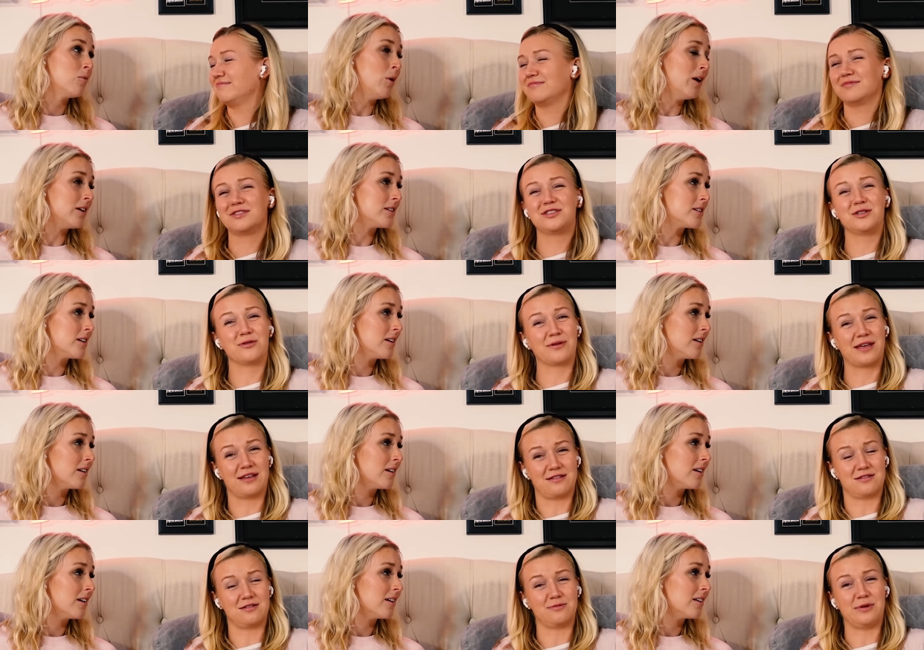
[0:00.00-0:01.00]
Speaker 1: What? Don't
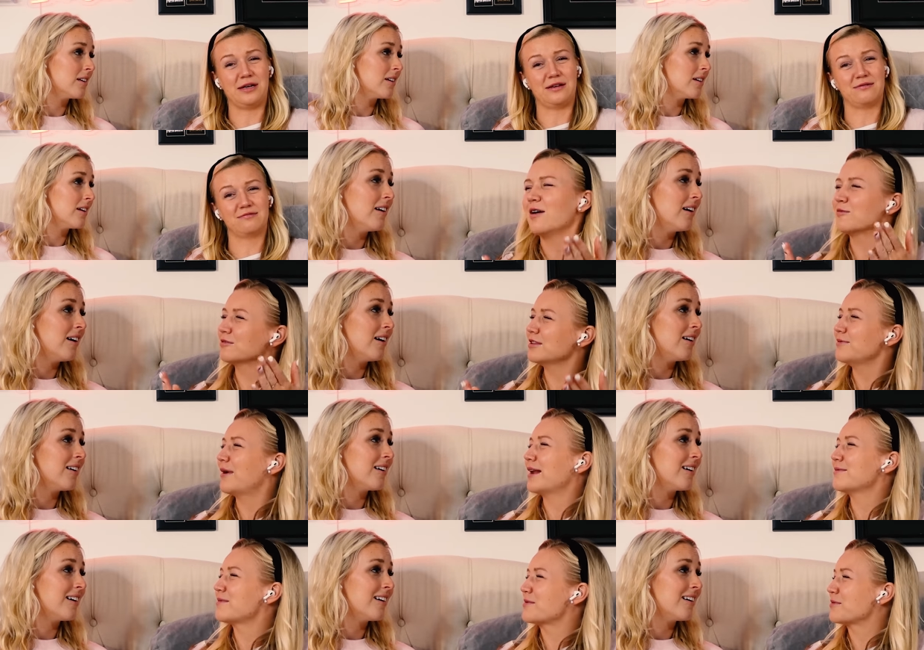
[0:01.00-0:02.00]
cancel me. I'm really
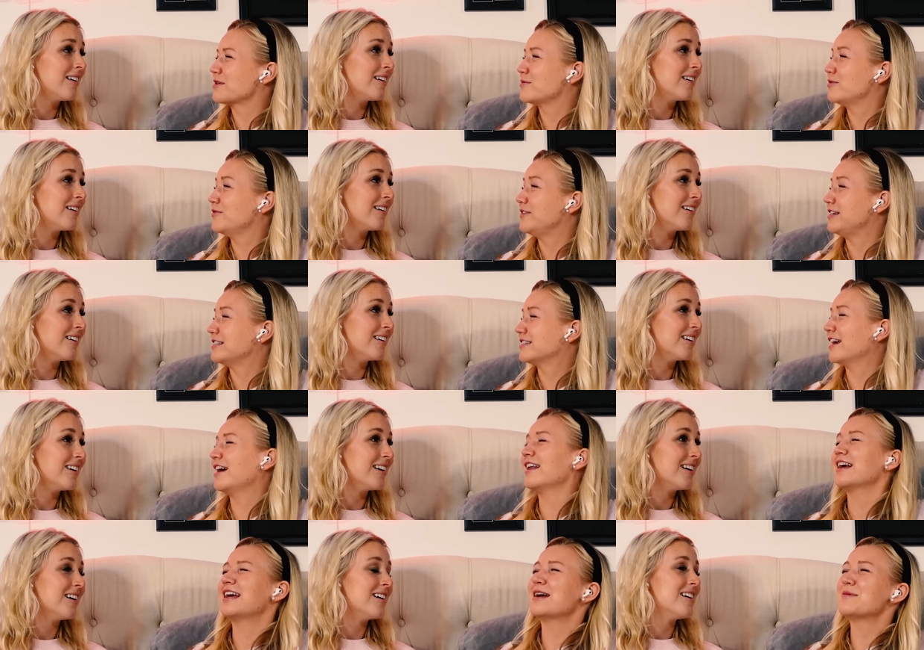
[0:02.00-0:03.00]
bad at remembering movies,
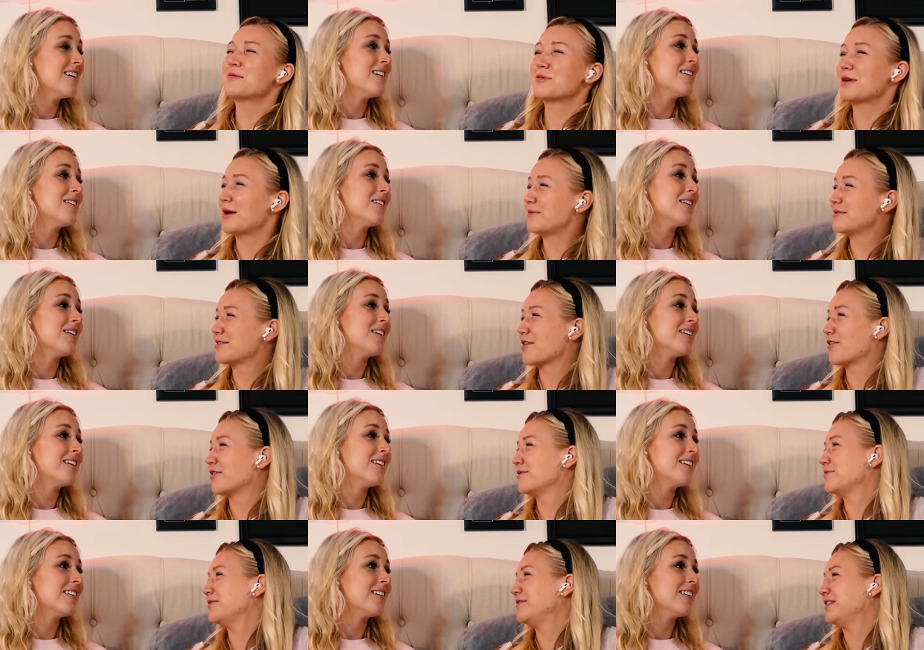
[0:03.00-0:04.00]
and I can't remember what happened to the
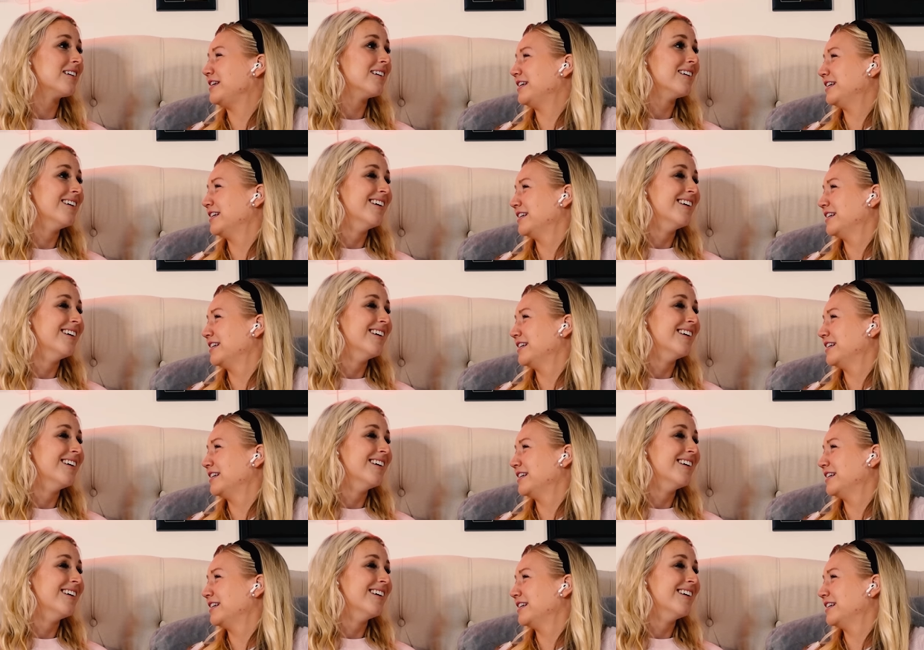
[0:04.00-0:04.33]
third movie.